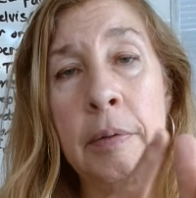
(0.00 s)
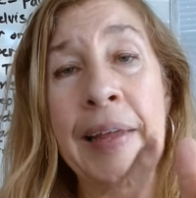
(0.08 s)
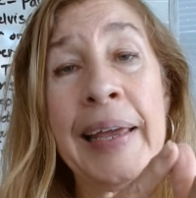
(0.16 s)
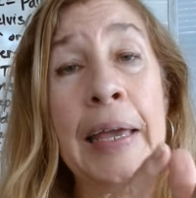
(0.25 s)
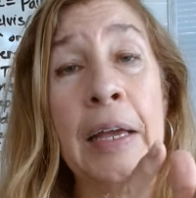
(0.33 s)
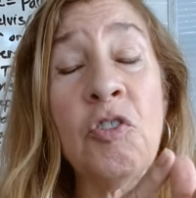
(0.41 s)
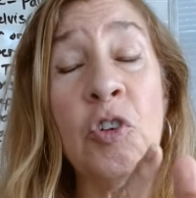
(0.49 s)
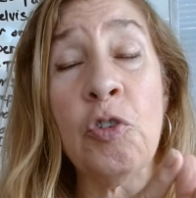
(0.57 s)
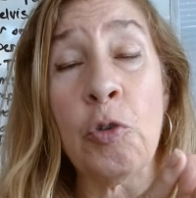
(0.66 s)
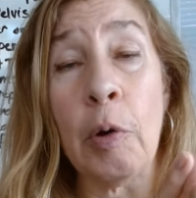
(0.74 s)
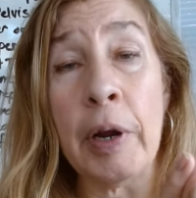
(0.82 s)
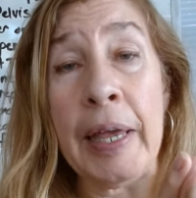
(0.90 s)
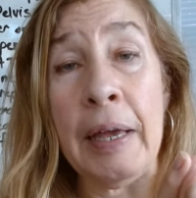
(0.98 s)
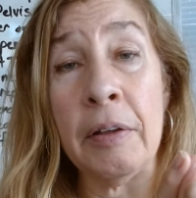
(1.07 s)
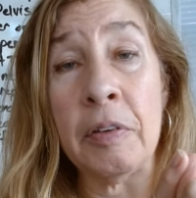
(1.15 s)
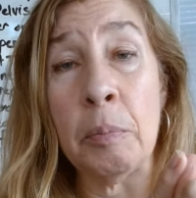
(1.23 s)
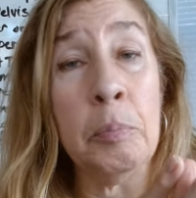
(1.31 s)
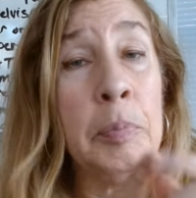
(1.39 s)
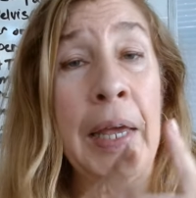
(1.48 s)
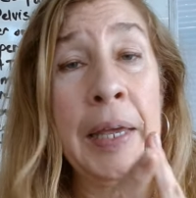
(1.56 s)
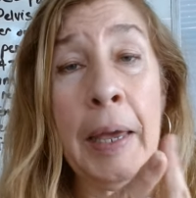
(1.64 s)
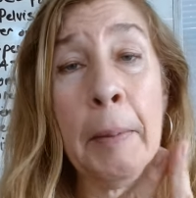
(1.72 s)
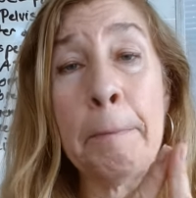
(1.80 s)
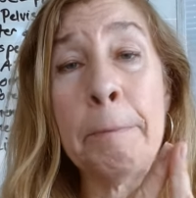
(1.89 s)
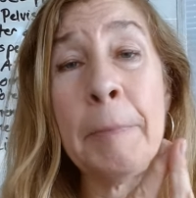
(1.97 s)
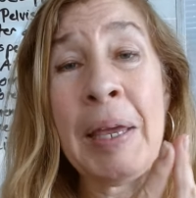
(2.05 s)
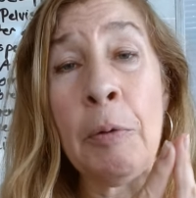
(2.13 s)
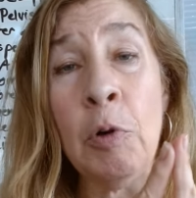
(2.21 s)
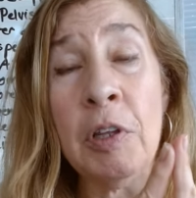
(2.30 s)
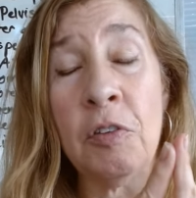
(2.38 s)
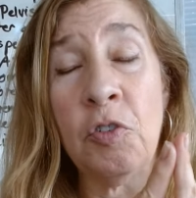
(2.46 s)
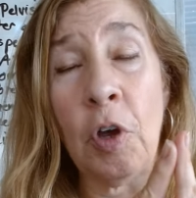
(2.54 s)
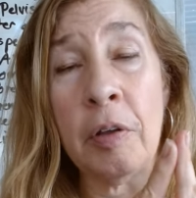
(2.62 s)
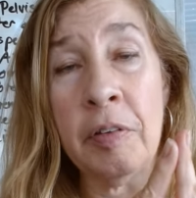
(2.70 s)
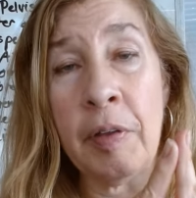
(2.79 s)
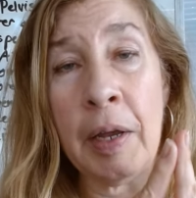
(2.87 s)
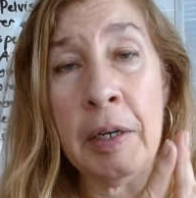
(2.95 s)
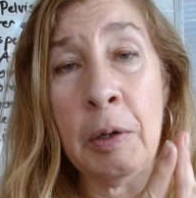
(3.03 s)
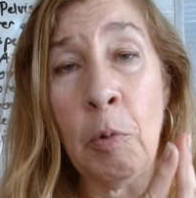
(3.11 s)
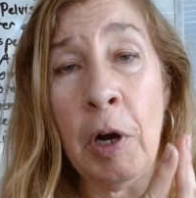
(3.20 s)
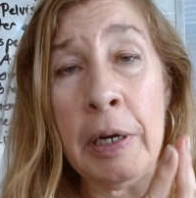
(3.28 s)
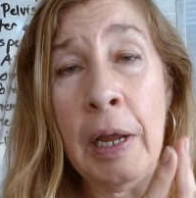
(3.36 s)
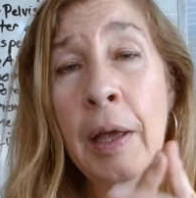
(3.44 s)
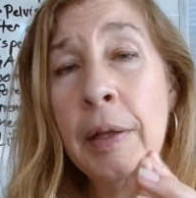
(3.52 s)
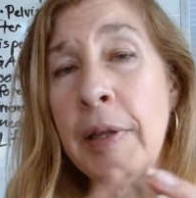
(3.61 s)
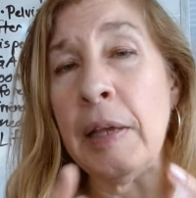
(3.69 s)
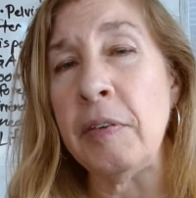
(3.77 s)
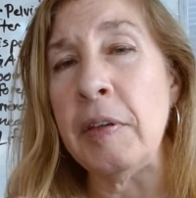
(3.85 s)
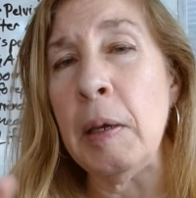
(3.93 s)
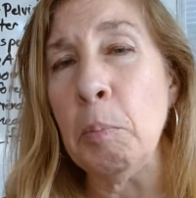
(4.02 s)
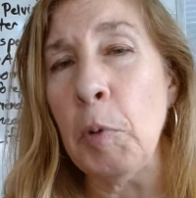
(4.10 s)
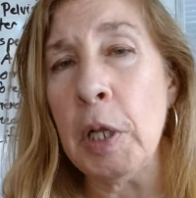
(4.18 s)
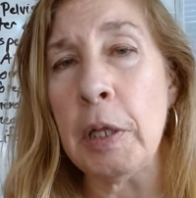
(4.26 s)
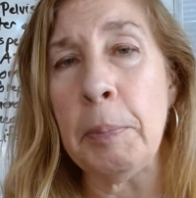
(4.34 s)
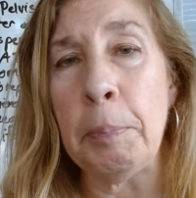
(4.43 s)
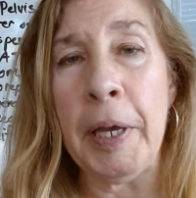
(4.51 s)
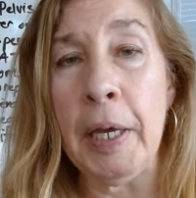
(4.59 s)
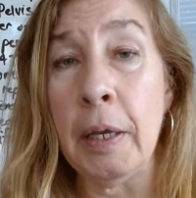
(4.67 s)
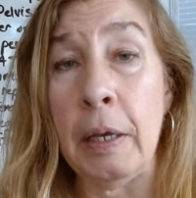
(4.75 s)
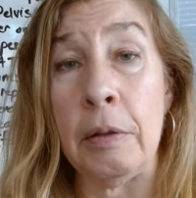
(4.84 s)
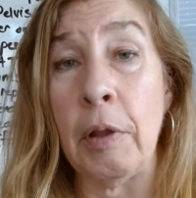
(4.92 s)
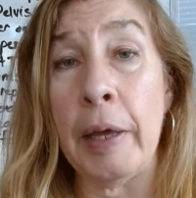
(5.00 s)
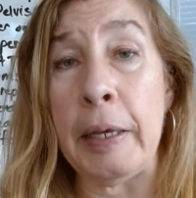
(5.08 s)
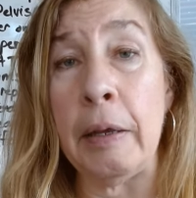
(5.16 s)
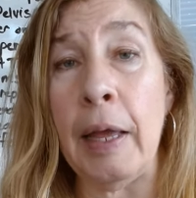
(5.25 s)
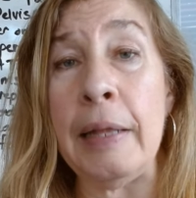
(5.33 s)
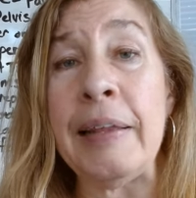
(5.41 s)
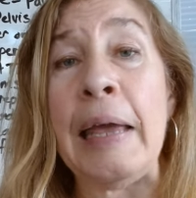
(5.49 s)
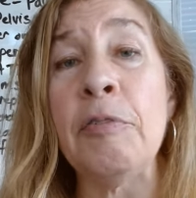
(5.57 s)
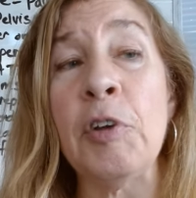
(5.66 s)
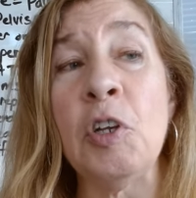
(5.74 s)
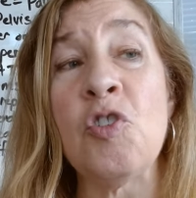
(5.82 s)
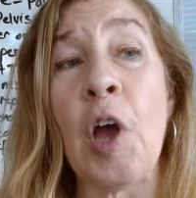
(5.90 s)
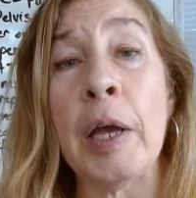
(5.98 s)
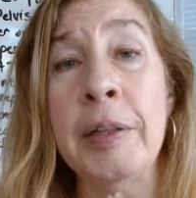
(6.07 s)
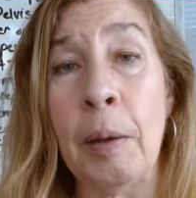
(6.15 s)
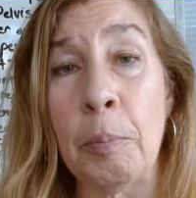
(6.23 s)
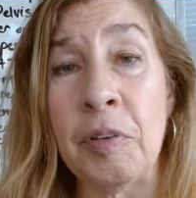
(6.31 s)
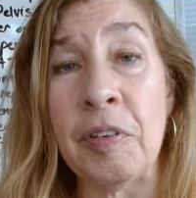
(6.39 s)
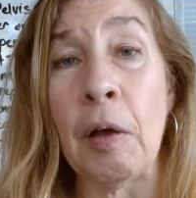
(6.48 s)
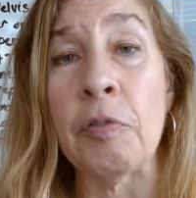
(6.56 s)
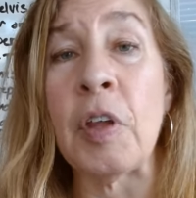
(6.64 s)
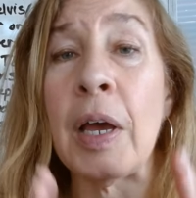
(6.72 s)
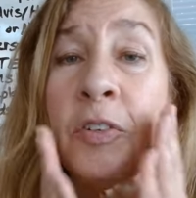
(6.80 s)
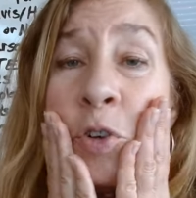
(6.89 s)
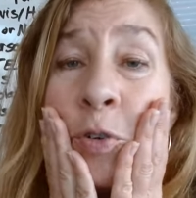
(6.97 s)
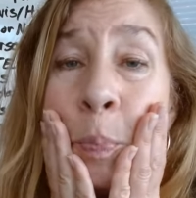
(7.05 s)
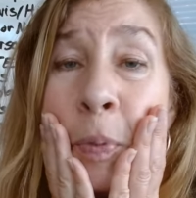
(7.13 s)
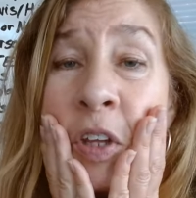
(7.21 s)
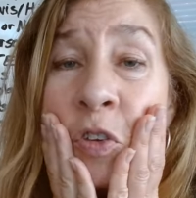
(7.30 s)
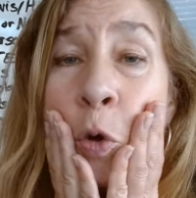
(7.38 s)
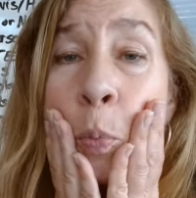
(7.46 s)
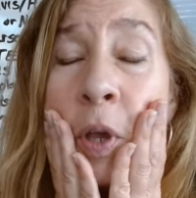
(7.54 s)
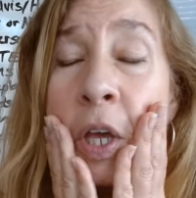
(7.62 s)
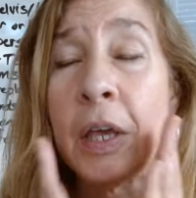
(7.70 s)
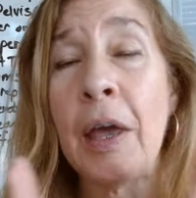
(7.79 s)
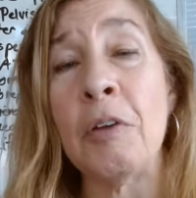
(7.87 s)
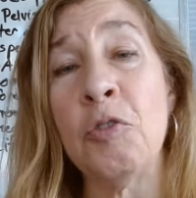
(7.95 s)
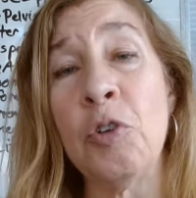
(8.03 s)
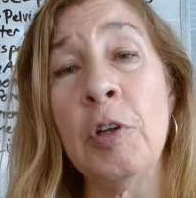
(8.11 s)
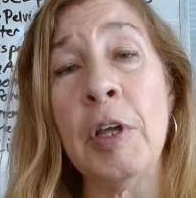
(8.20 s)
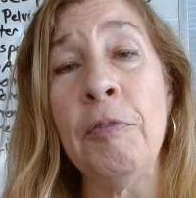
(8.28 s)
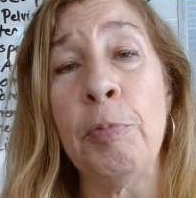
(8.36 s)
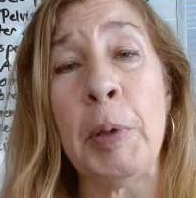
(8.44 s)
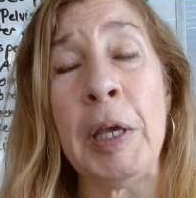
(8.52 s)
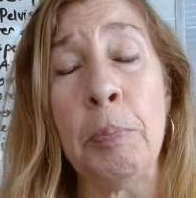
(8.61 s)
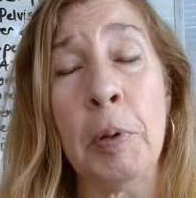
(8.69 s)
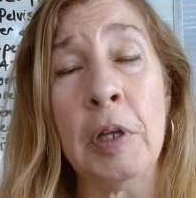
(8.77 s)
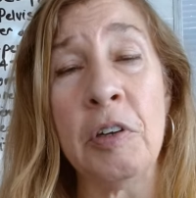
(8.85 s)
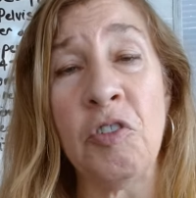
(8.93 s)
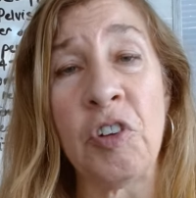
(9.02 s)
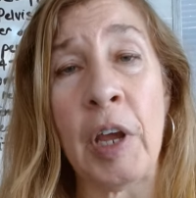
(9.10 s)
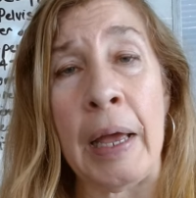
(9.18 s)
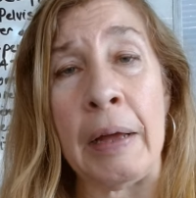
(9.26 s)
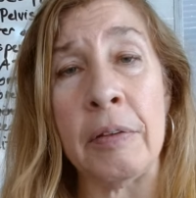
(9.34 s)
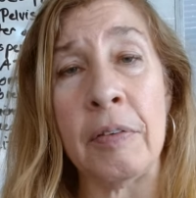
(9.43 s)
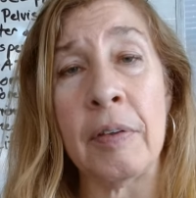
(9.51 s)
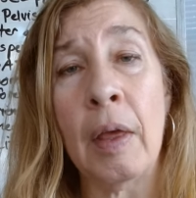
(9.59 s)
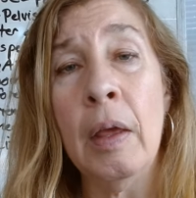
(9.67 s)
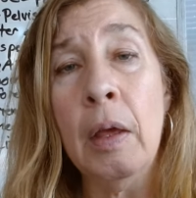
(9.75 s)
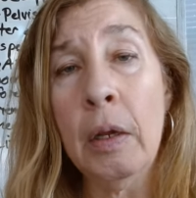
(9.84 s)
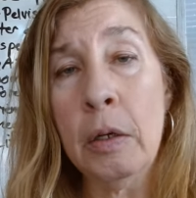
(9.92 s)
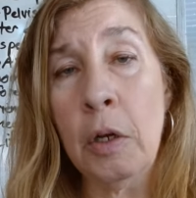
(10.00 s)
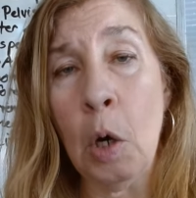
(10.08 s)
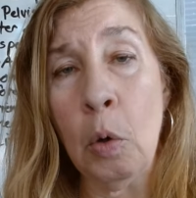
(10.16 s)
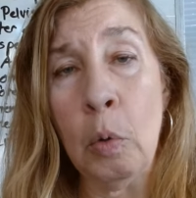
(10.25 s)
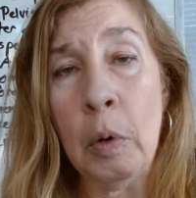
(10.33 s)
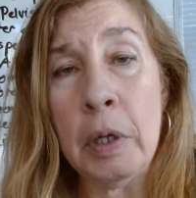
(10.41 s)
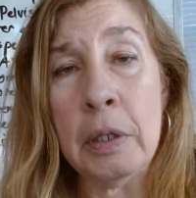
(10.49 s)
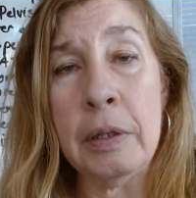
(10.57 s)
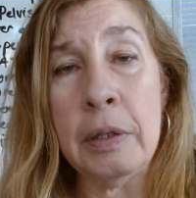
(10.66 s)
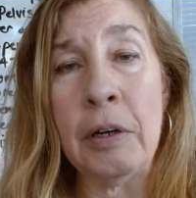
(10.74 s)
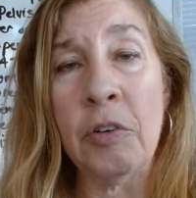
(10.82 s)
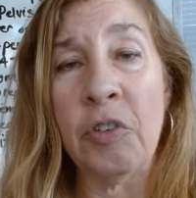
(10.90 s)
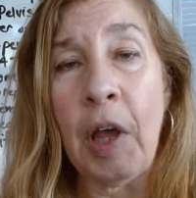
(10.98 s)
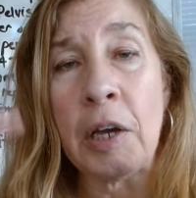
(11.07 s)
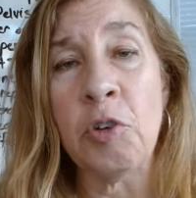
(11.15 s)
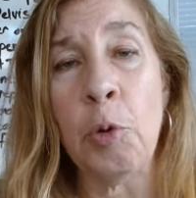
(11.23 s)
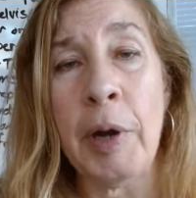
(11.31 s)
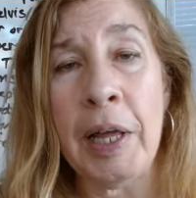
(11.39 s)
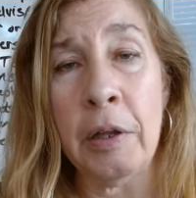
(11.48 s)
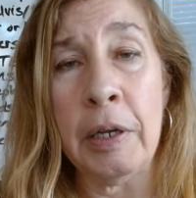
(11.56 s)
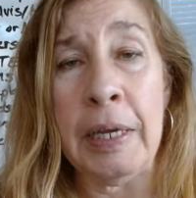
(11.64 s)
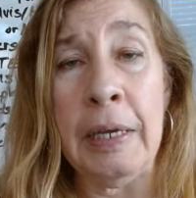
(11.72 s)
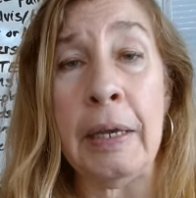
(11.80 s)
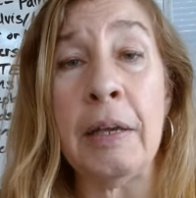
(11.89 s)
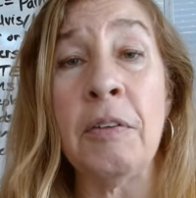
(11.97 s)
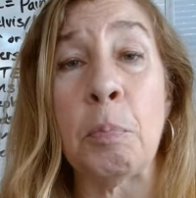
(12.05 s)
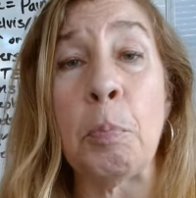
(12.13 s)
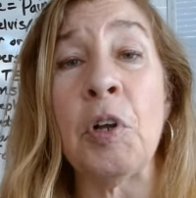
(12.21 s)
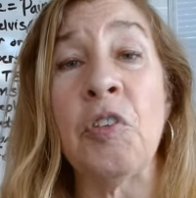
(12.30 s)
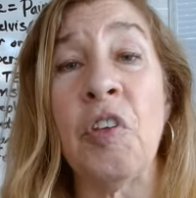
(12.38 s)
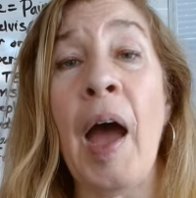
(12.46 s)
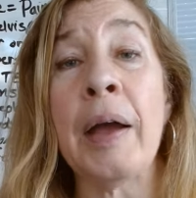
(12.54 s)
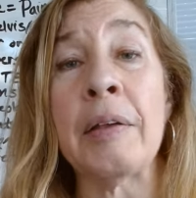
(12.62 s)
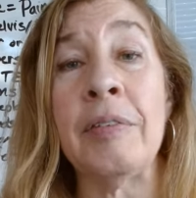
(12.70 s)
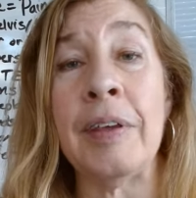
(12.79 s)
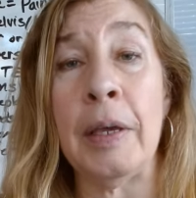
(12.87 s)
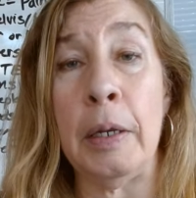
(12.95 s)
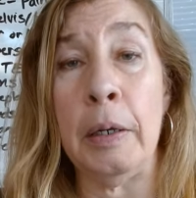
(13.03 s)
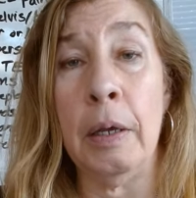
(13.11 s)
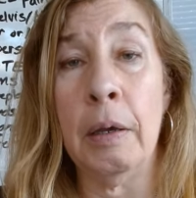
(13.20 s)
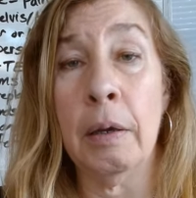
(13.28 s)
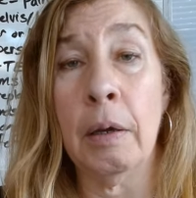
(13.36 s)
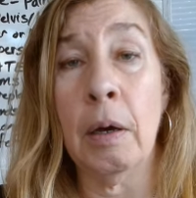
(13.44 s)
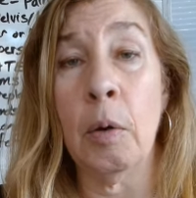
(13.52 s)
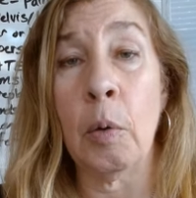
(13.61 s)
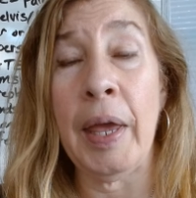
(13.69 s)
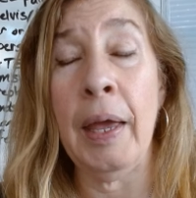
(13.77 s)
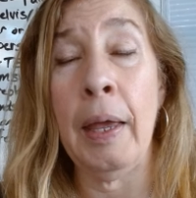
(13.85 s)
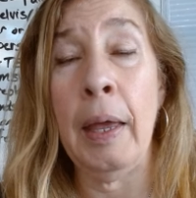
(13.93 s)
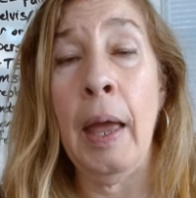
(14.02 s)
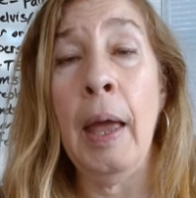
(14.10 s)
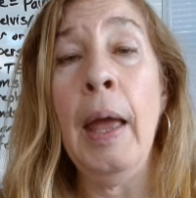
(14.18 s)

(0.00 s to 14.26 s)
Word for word: They can't just orgasm. They can't be with just anyone. They seem really picky. Like they even chide themselves. I shouldn't be so picky. I should give people a chance. No, their sexuality is protected. Okay.